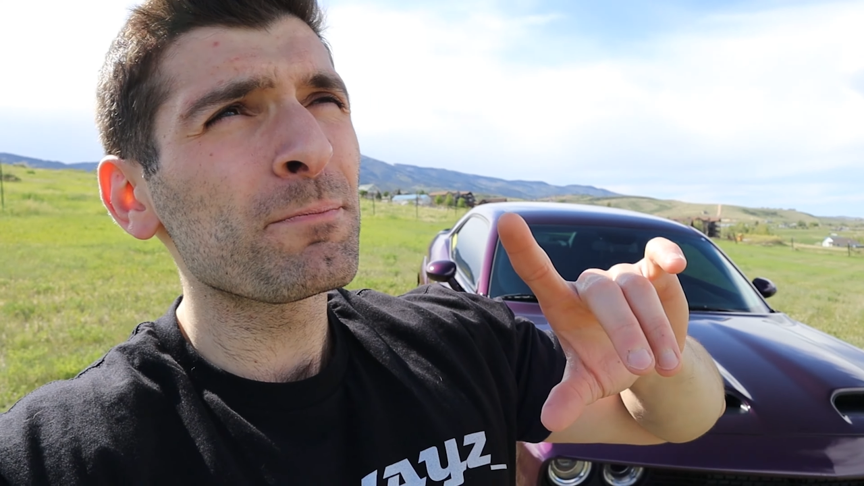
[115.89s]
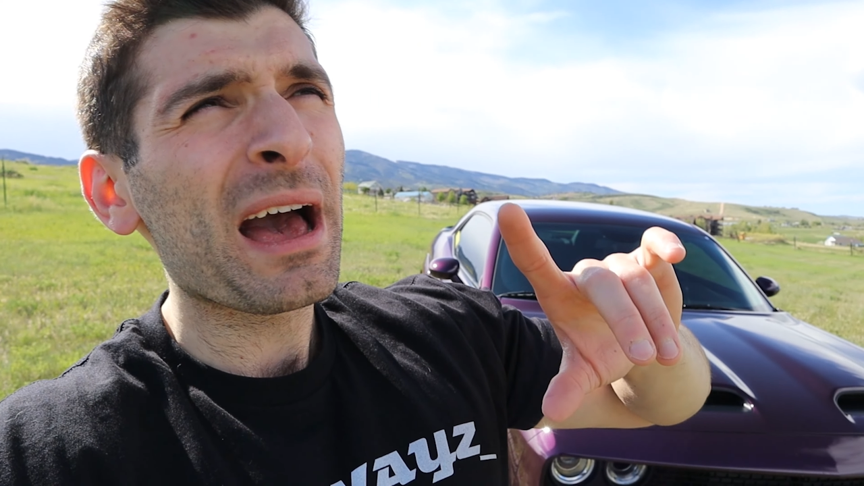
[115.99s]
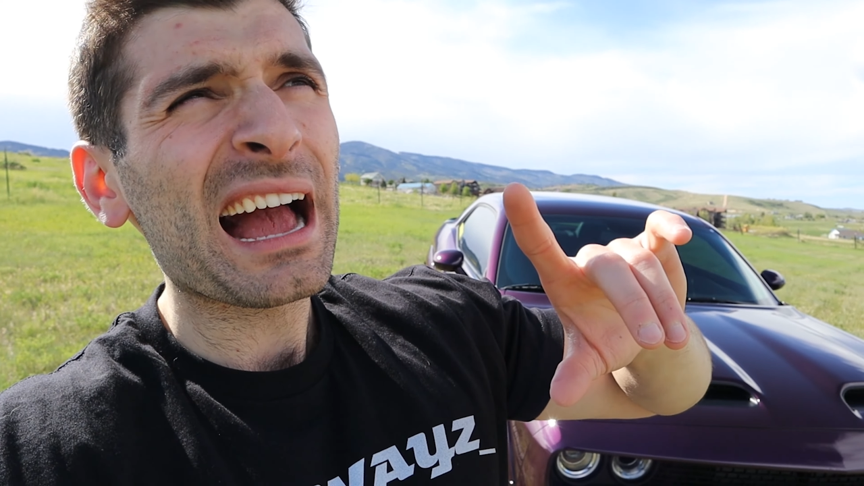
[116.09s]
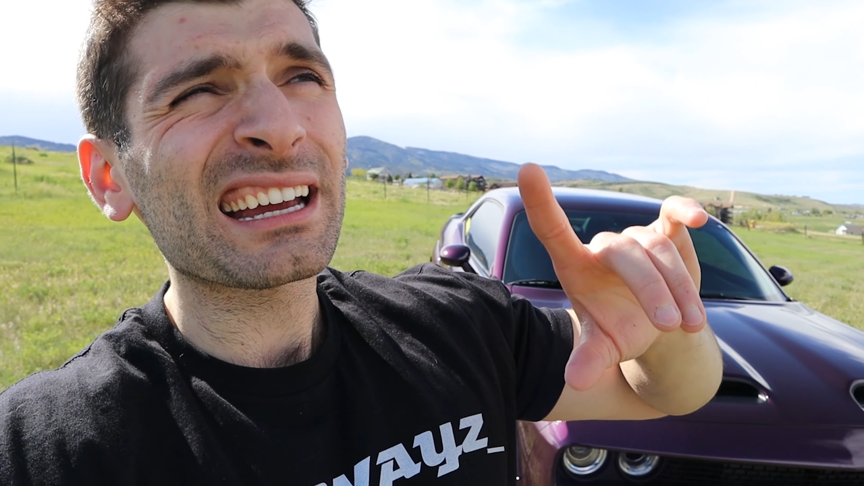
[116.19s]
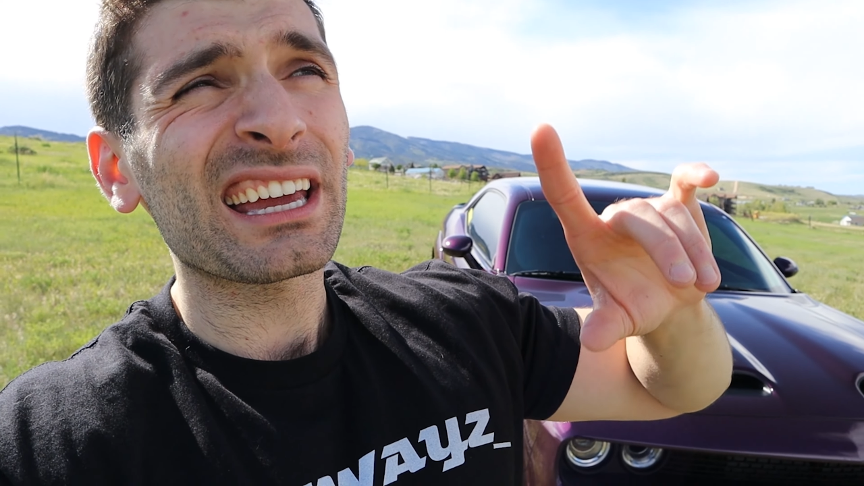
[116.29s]

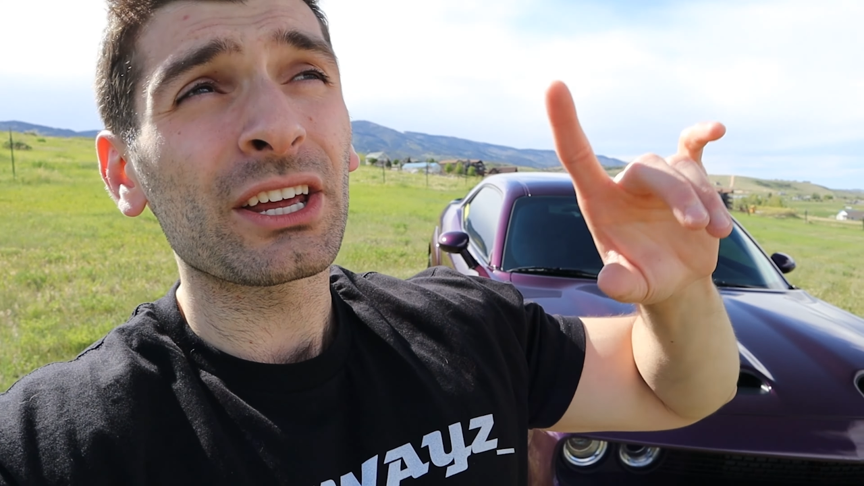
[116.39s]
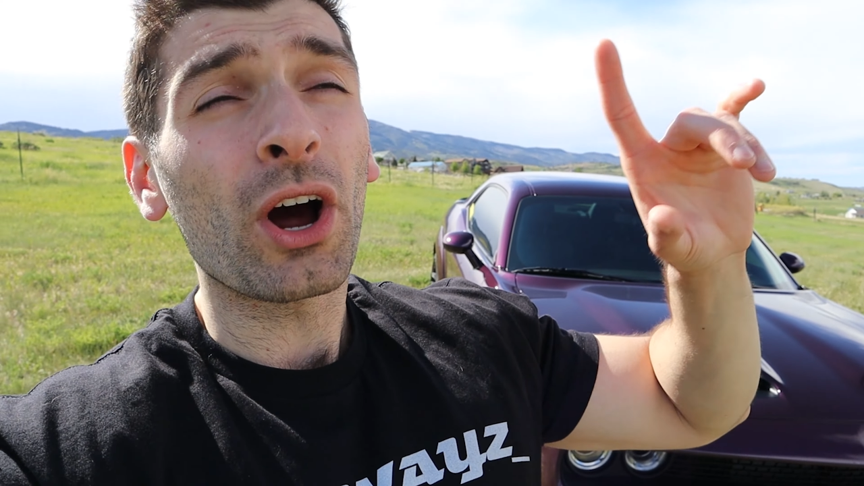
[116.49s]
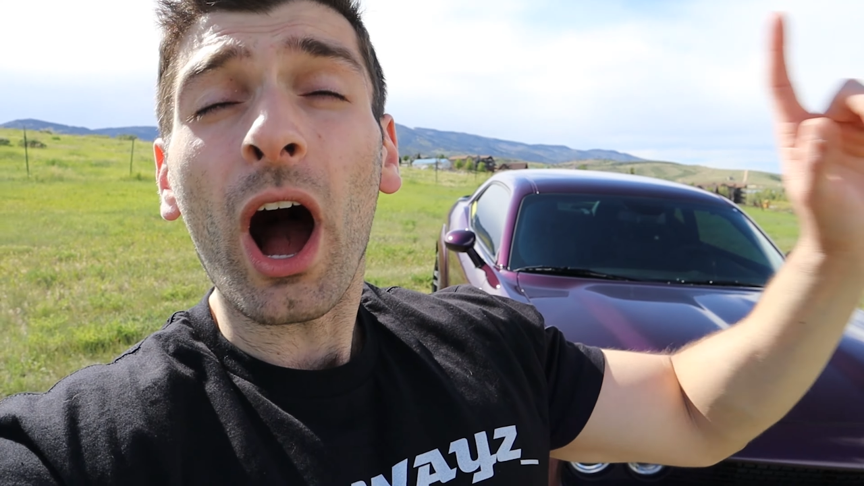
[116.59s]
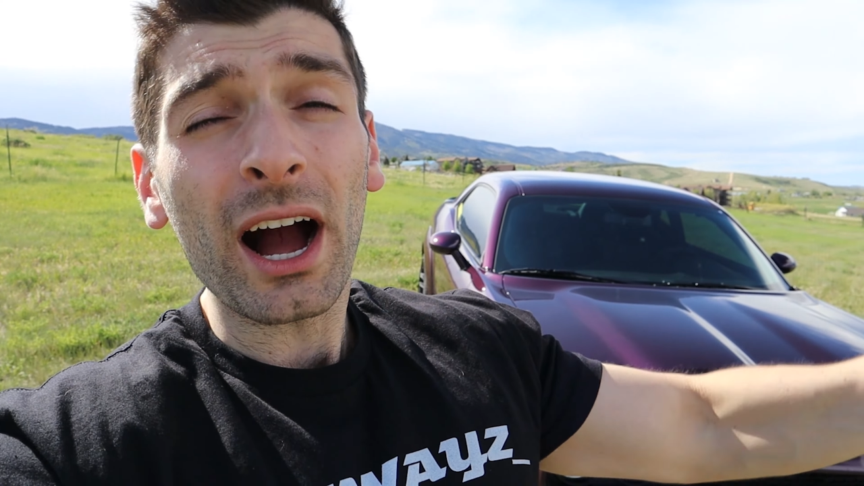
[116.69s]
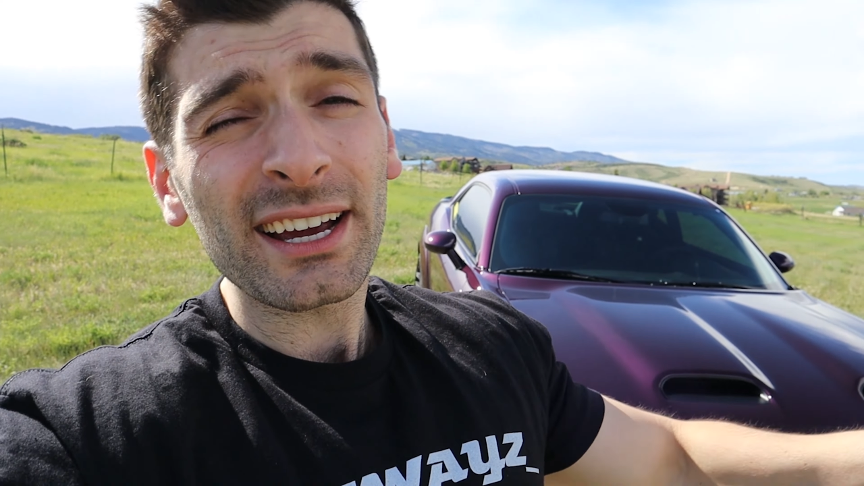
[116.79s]
back
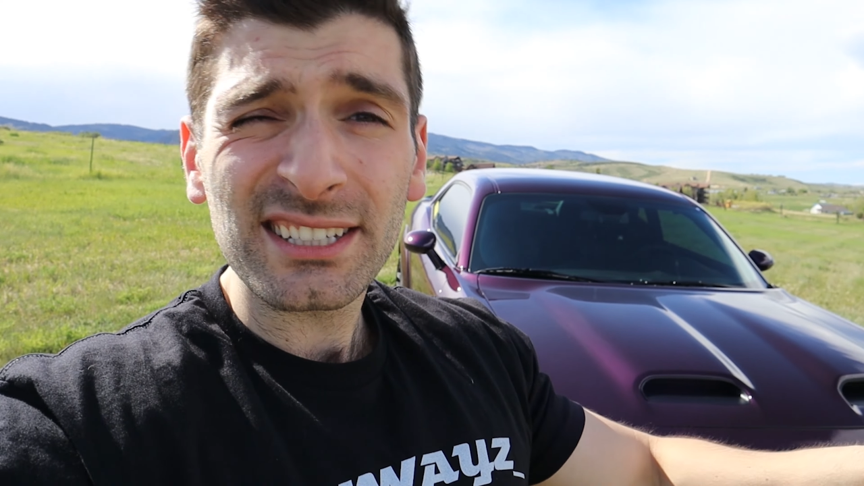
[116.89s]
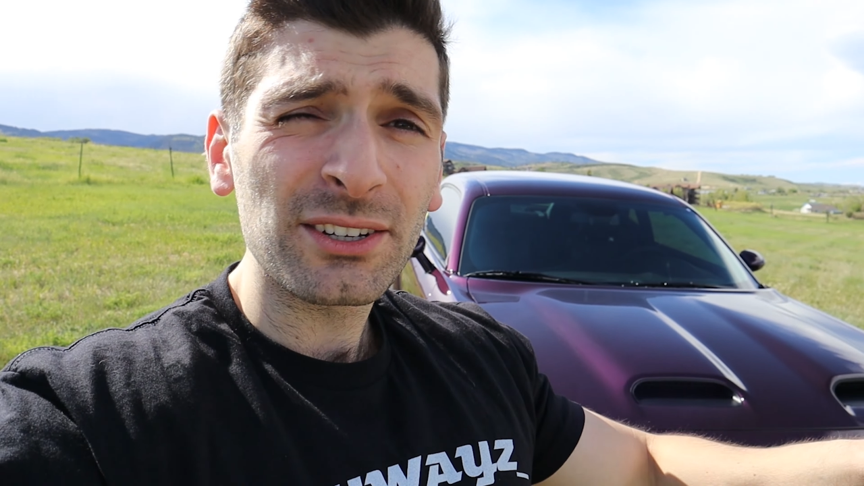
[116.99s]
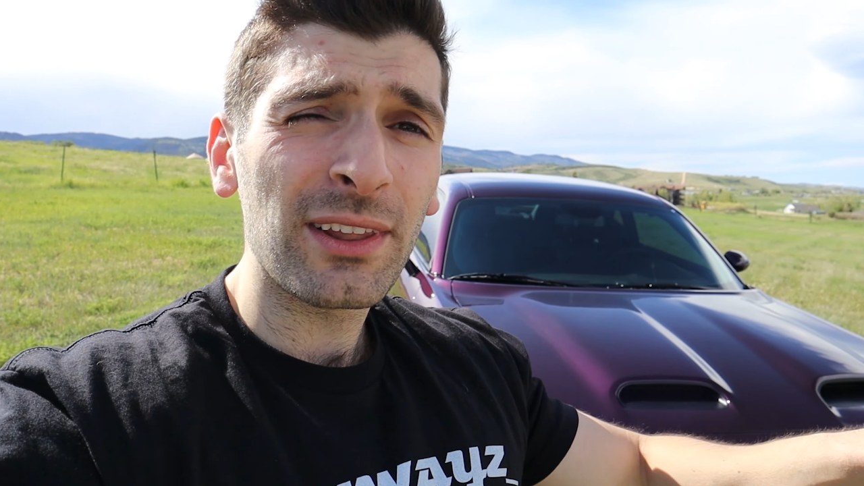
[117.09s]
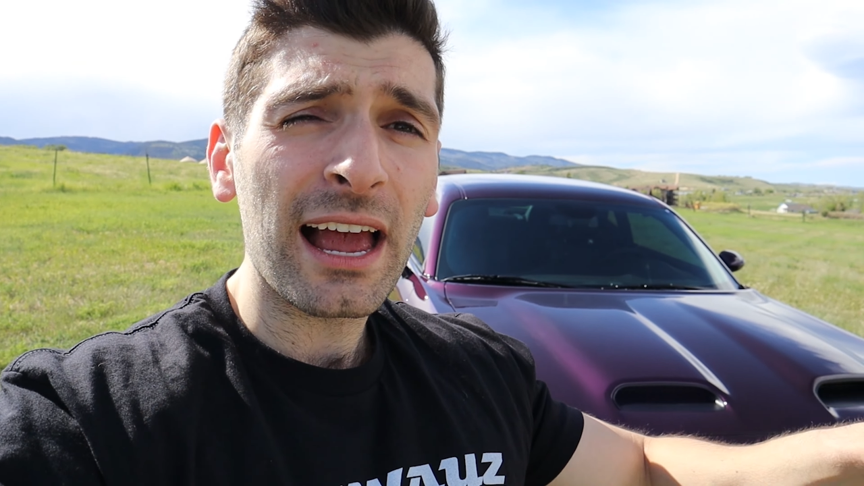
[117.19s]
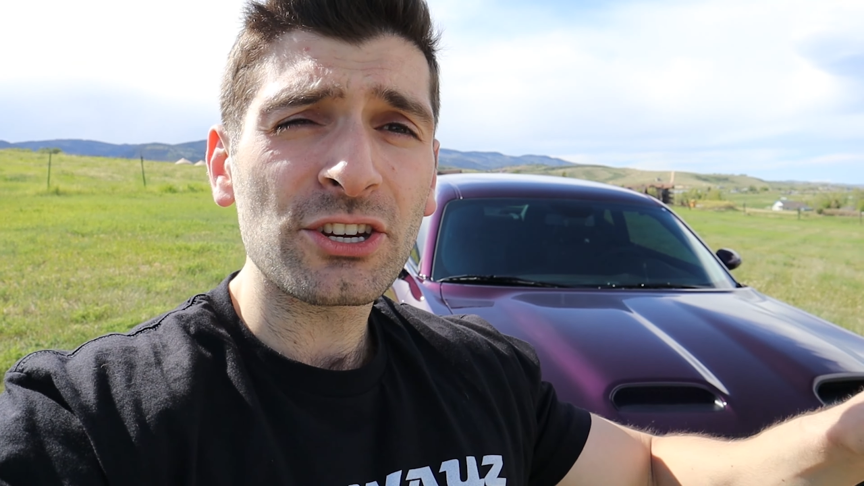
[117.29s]
in August
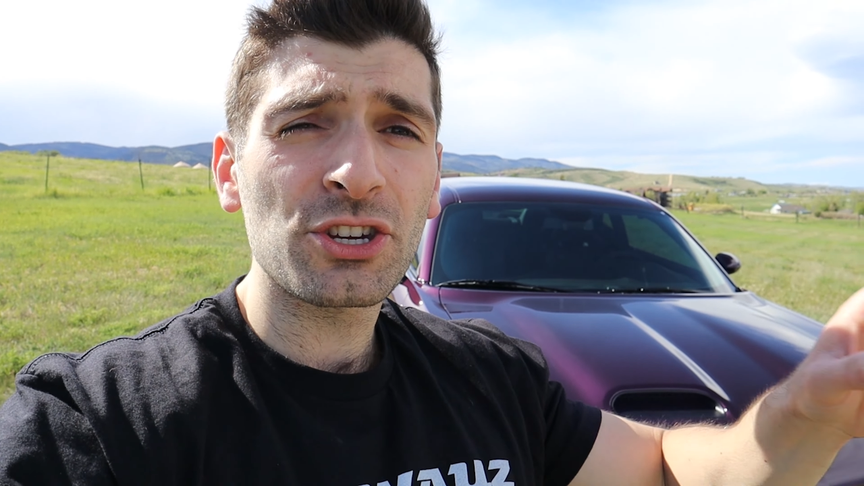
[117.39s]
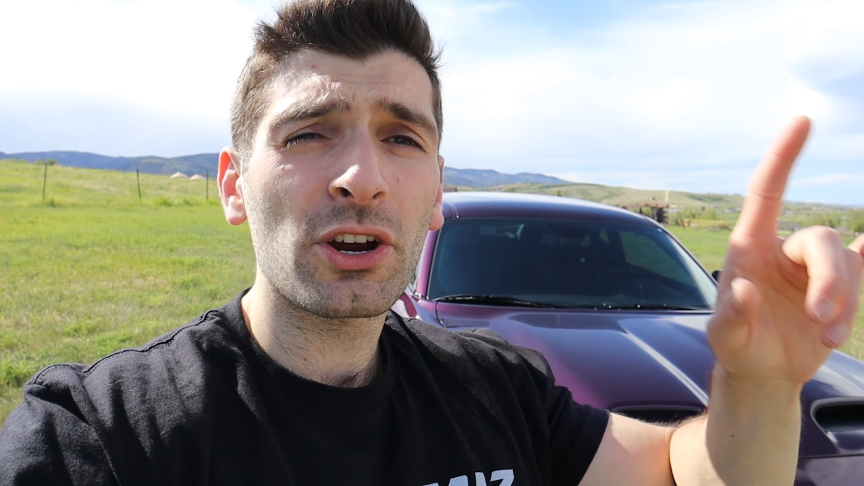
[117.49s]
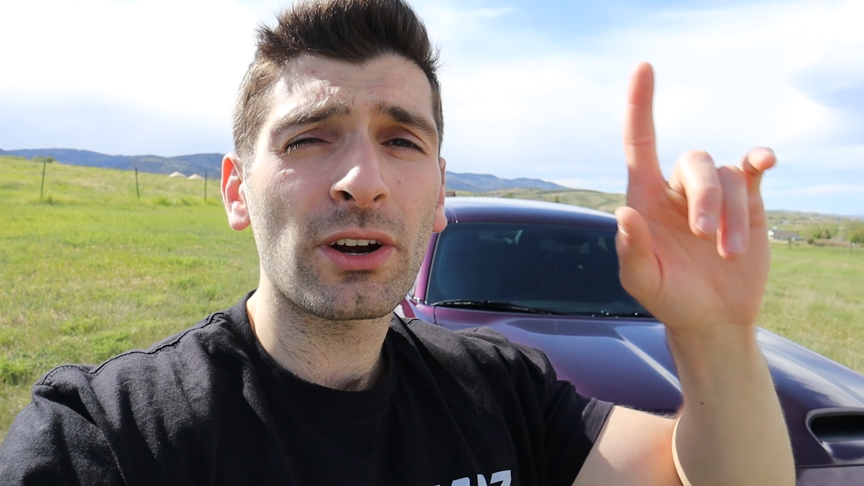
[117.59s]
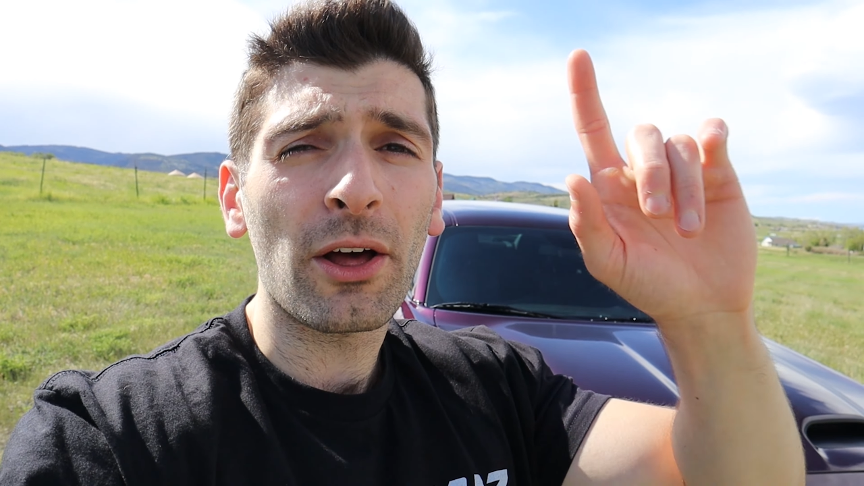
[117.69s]
of last year,